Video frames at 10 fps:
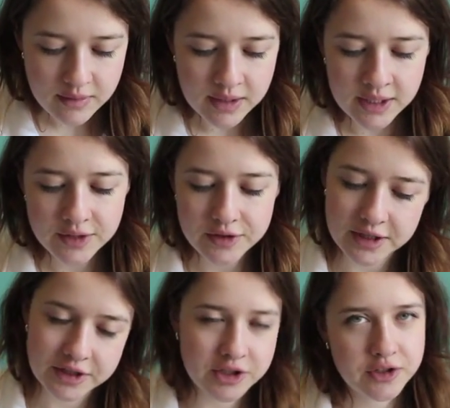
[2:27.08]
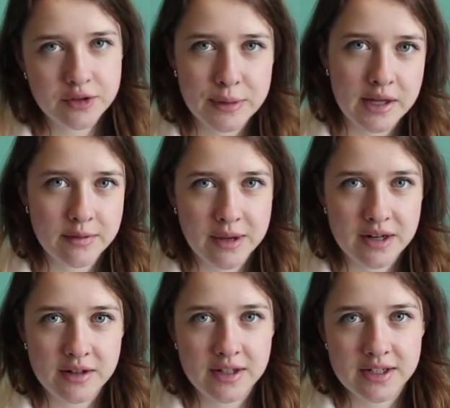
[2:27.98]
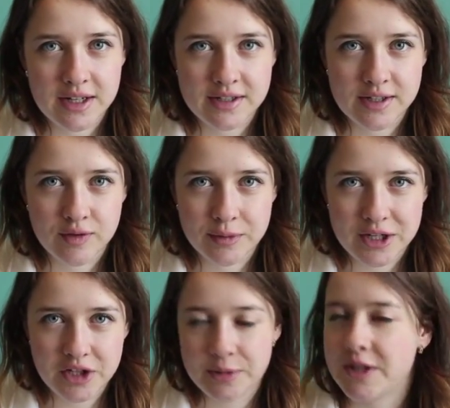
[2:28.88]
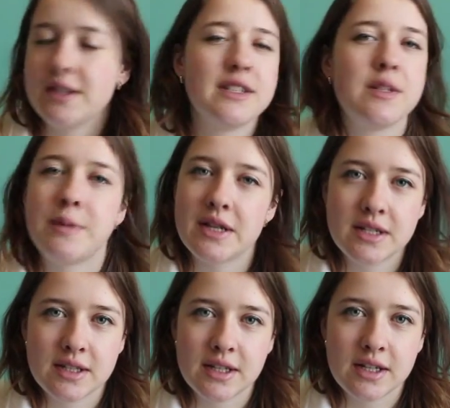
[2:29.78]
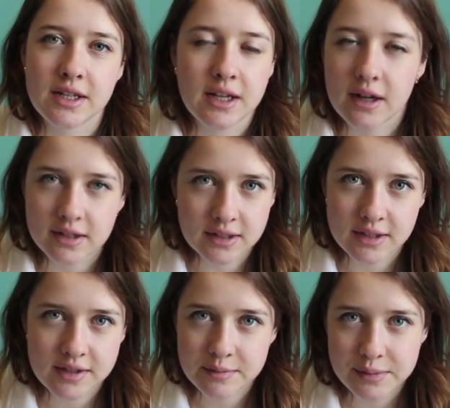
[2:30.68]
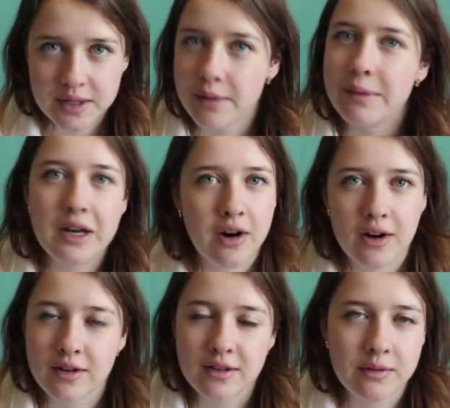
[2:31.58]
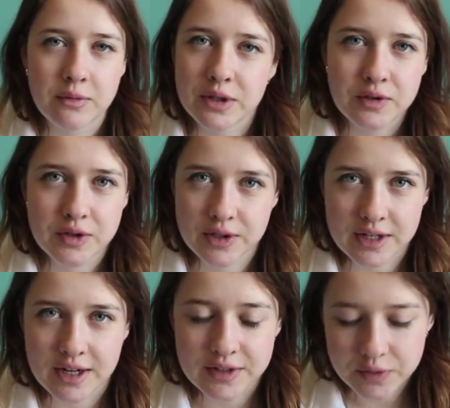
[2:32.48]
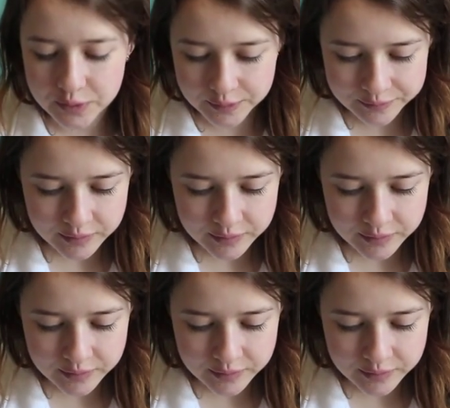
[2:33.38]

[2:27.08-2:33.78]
Introduction to mathematical analysis for management. This is basically calculus, but a bit harder than what you took in high school.